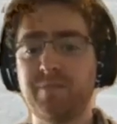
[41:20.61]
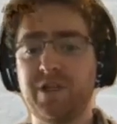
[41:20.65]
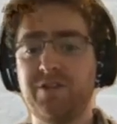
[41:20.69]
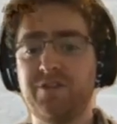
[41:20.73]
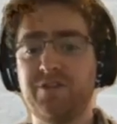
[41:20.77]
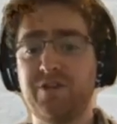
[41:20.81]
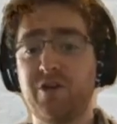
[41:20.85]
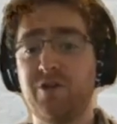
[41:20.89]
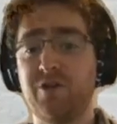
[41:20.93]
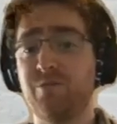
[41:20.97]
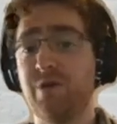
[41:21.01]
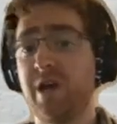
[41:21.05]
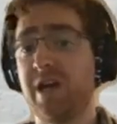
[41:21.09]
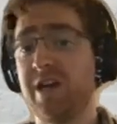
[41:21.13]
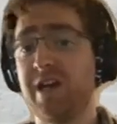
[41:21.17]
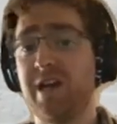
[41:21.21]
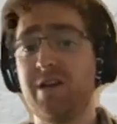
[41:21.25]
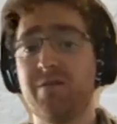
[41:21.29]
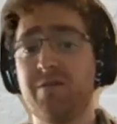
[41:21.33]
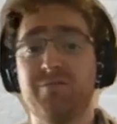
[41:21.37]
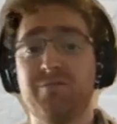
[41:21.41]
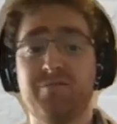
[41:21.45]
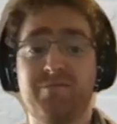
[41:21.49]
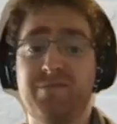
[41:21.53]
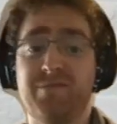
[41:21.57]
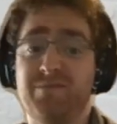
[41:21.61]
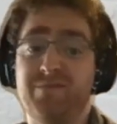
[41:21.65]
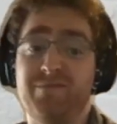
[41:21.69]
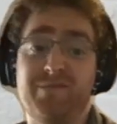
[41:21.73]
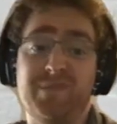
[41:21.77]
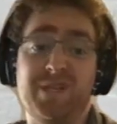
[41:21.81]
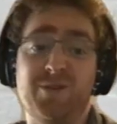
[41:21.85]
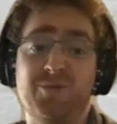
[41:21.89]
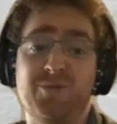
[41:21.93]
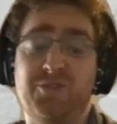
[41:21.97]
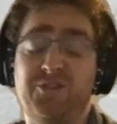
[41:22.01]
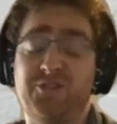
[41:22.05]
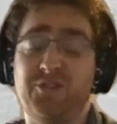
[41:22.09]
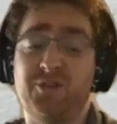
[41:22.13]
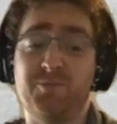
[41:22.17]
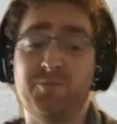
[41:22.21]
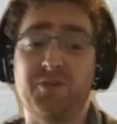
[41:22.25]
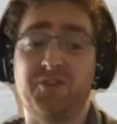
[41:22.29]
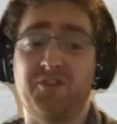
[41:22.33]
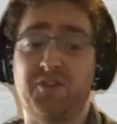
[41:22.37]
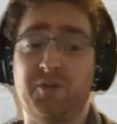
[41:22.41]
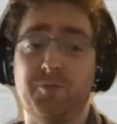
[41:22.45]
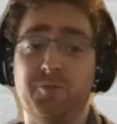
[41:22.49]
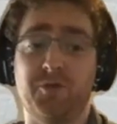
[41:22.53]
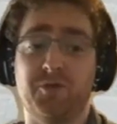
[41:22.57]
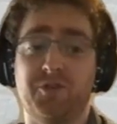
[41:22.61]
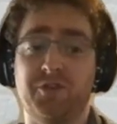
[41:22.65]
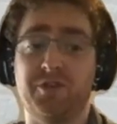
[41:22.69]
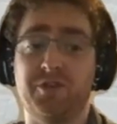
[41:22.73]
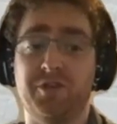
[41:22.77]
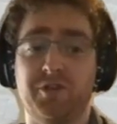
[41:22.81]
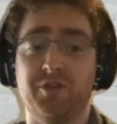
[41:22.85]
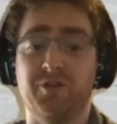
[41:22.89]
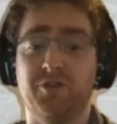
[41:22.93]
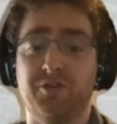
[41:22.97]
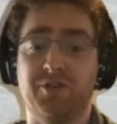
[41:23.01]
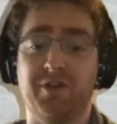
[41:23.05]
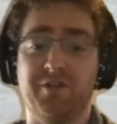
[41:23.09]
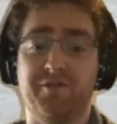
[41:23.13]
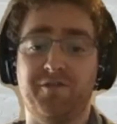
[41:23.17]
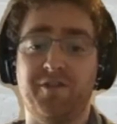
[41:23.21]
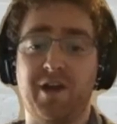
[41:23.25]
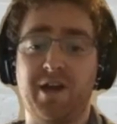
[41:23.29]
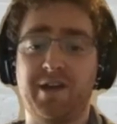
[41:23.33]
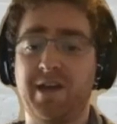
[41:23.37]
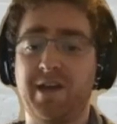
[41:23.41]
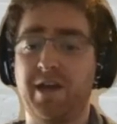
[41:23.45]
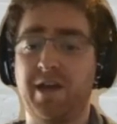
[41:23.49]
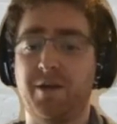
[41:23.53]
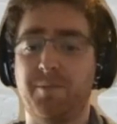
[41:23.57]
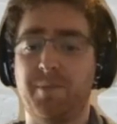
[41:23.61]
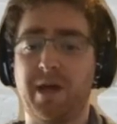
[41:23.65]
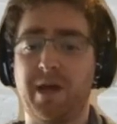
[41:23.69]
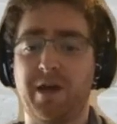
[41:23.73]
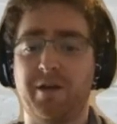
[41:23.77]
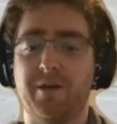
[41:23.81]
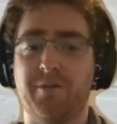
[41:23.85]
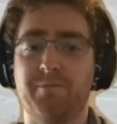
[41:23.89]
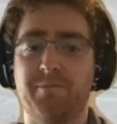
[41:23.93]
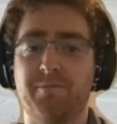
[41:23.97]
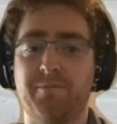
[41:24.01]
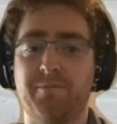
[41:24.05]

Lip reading: So again, it was super simple to use and find out about it.